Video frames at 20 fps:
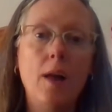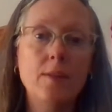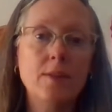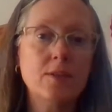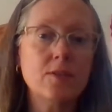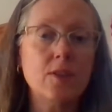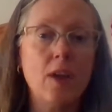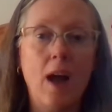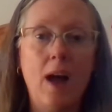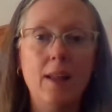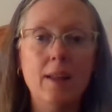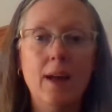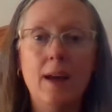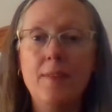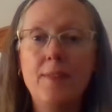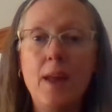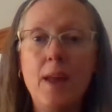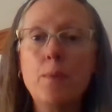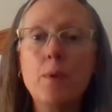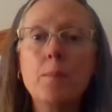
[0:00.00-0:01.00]
Sala.
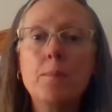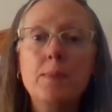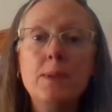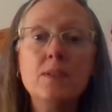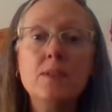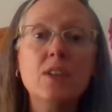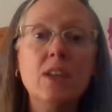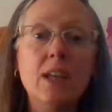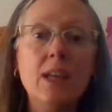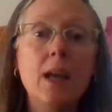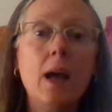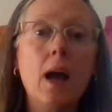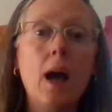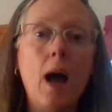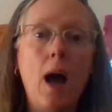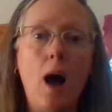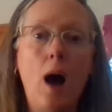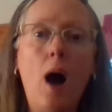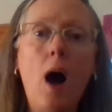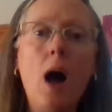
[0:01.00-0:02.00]
They were busy
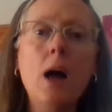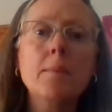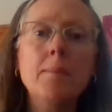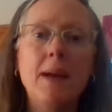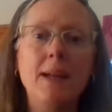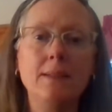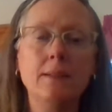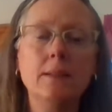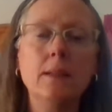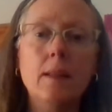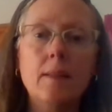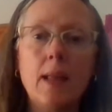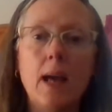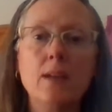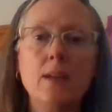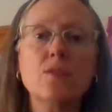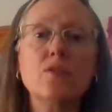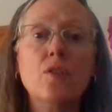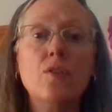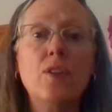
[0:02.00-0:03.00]
augmenting
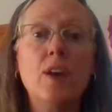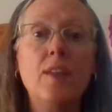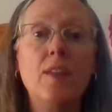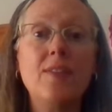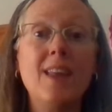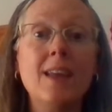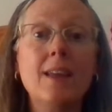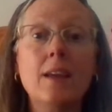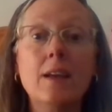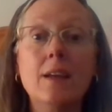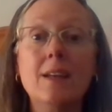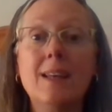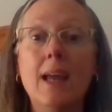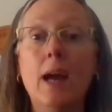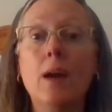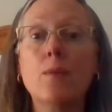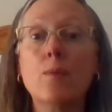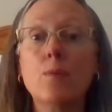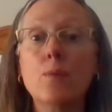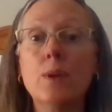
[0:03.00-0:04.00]
that so that they could
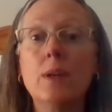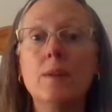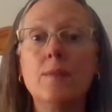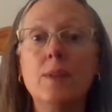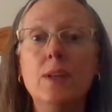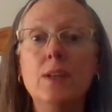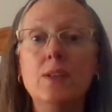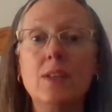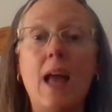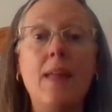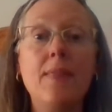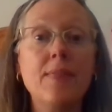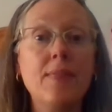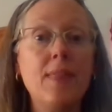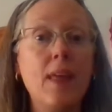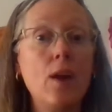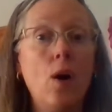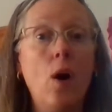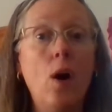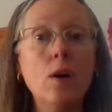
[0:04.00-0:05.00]
get rid of these, and
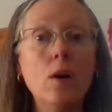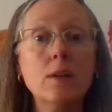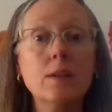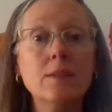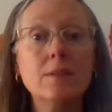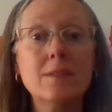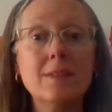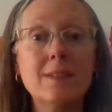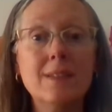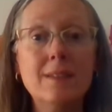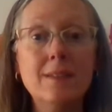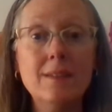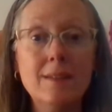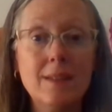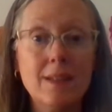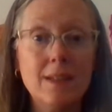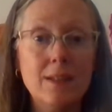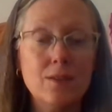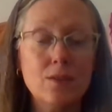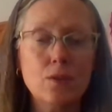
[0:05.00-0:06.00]
they all considered
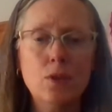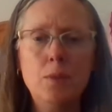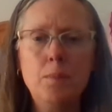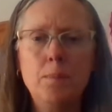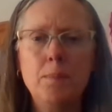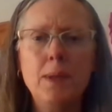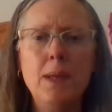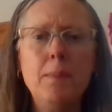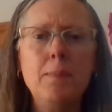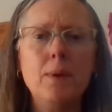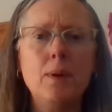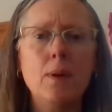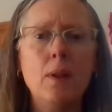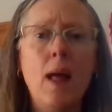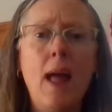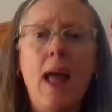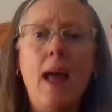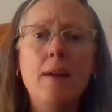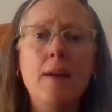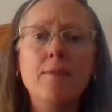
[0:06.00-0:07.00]
these good people.
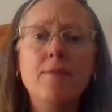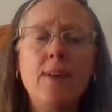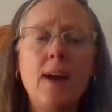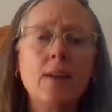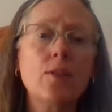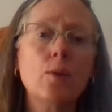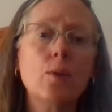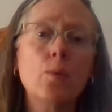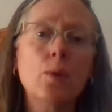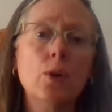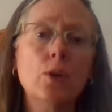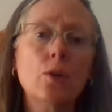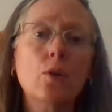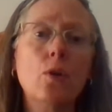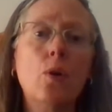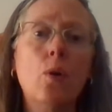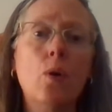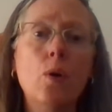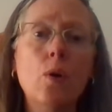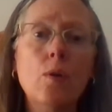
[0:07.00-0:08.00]
In fact, the word
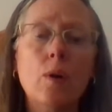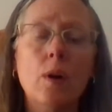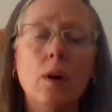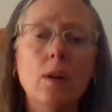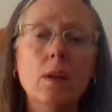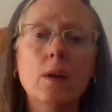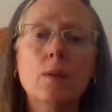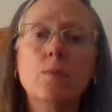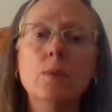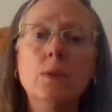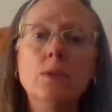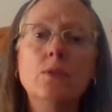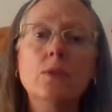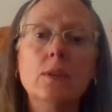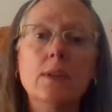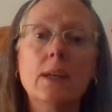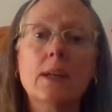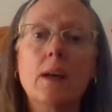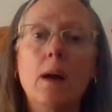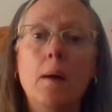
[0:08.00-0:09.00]
choral
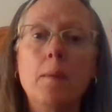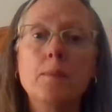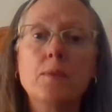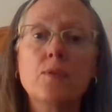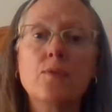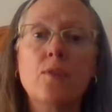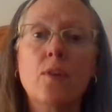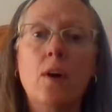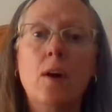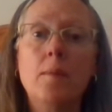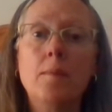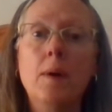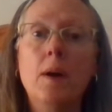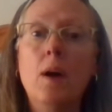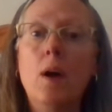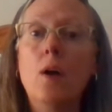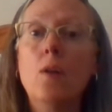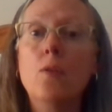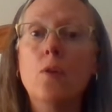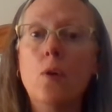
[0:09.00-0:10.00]
originally comes from
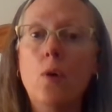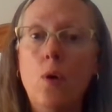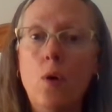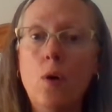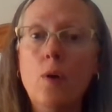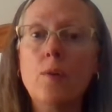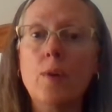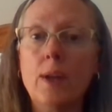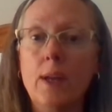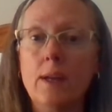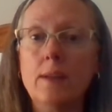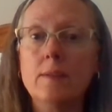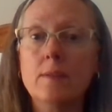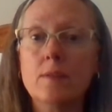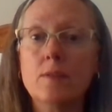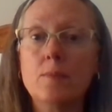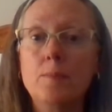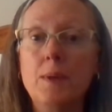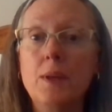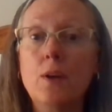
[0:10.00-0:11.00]
the
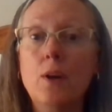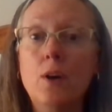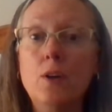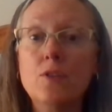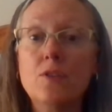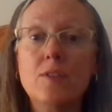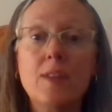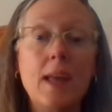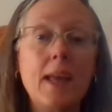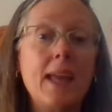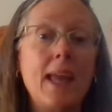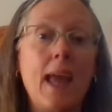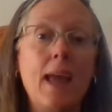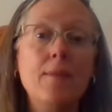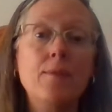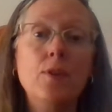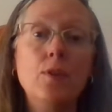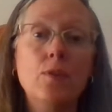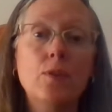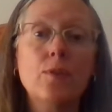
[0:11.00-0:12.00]
Hurrians, because they
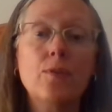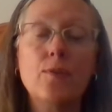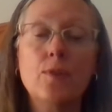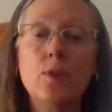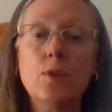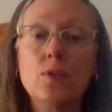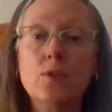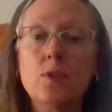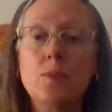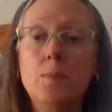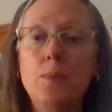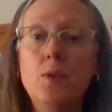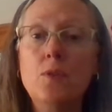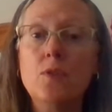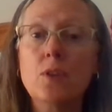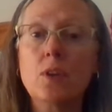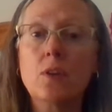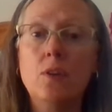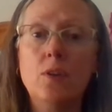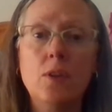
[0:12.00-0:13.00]
gave you the first
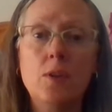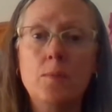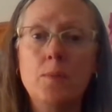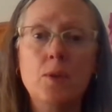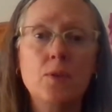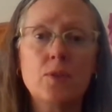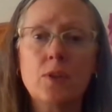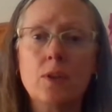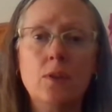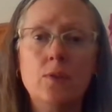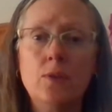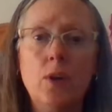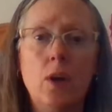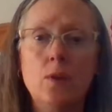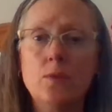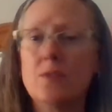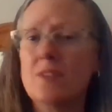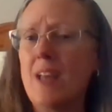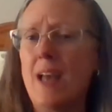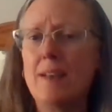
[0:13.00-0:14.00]
musical
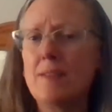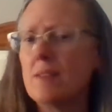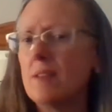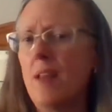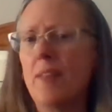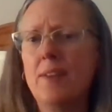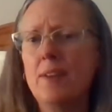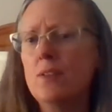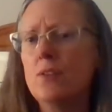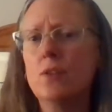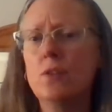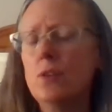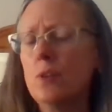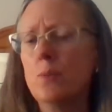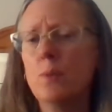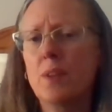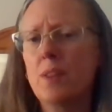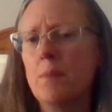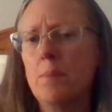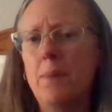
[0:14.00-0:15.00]
notes. Has nothing to do
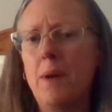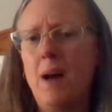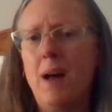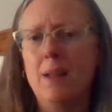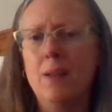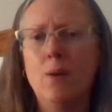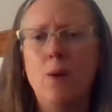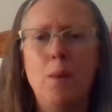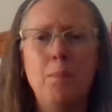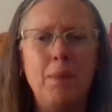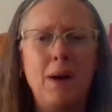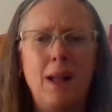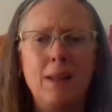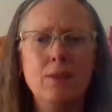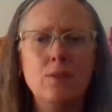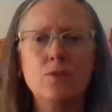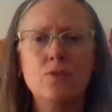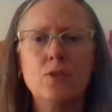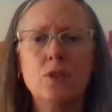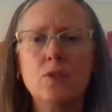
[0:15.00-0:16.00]
with Apollo.
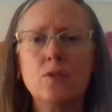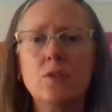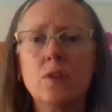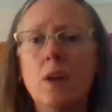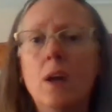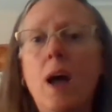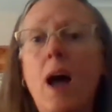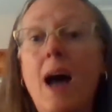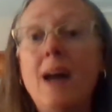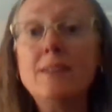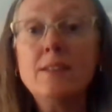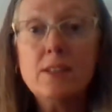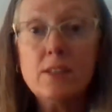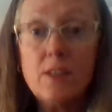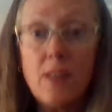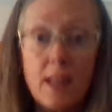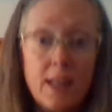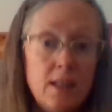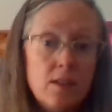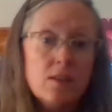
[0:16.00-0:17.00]
Apollo's just
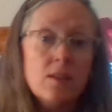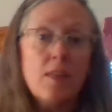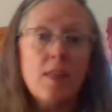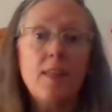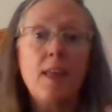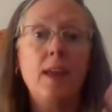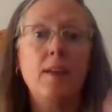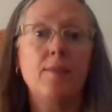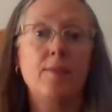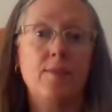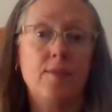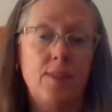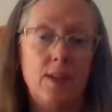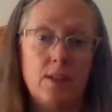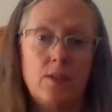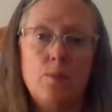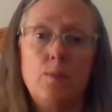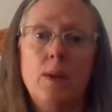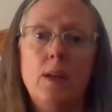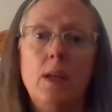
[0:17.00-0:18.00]
he's a thief.
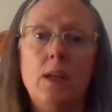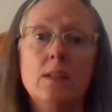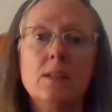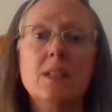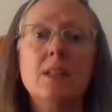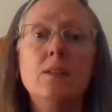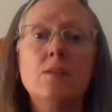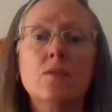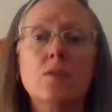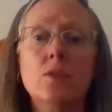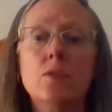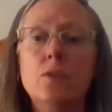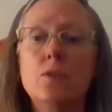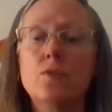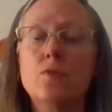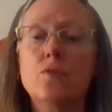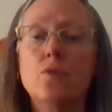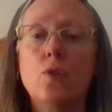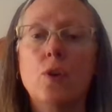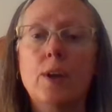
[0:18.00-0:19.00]
That's what he is. He's the
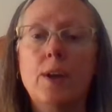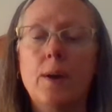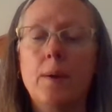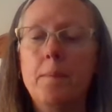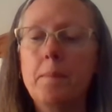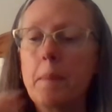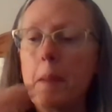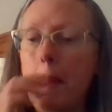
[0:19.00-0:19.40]
destroyer.